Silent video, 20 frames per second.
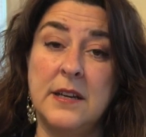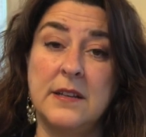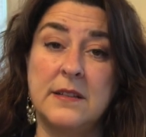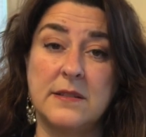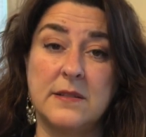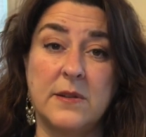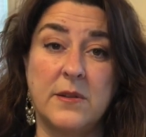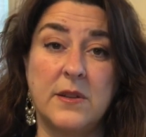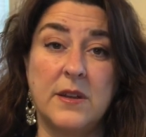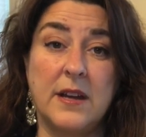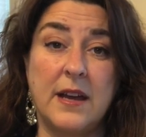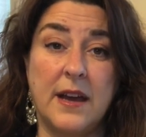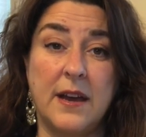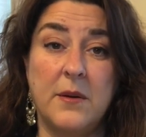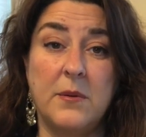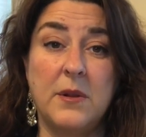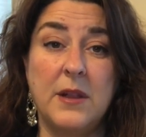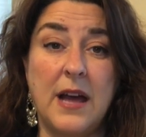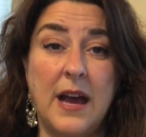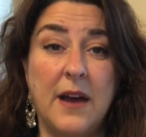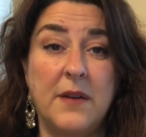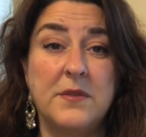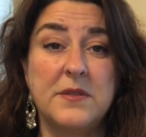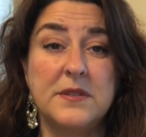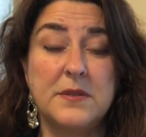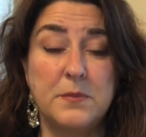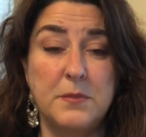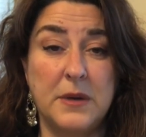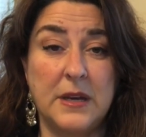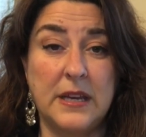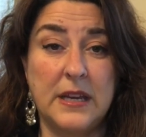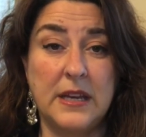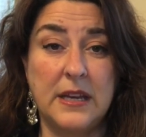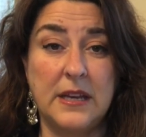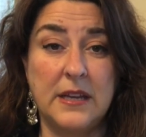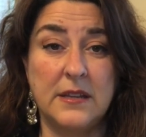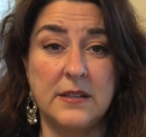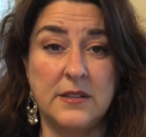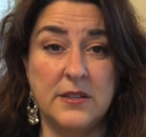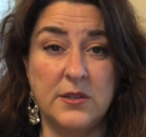so that I will have some
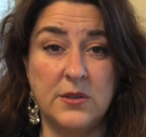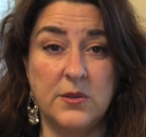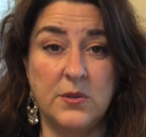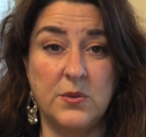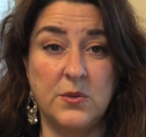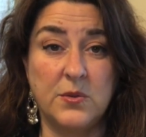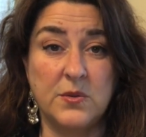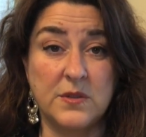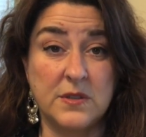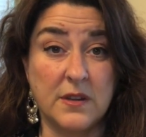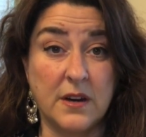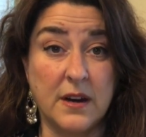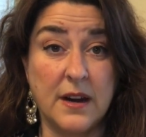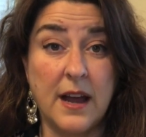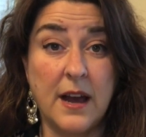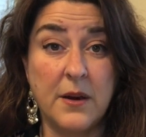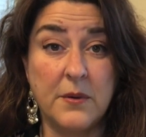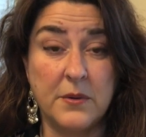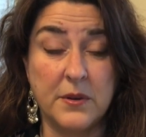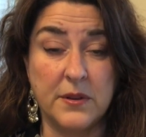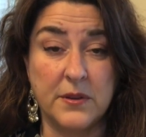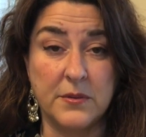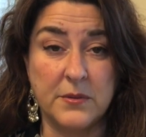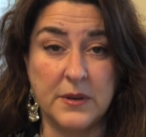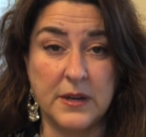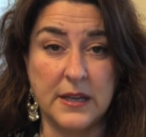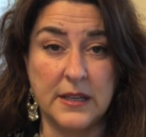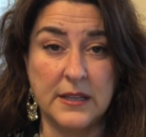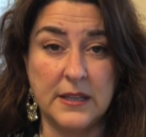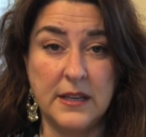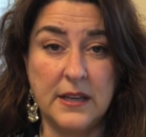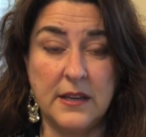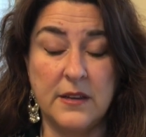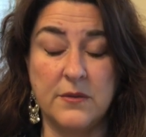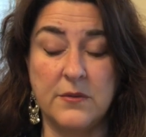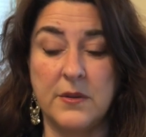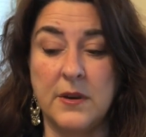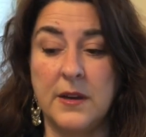money to start out with when I leave?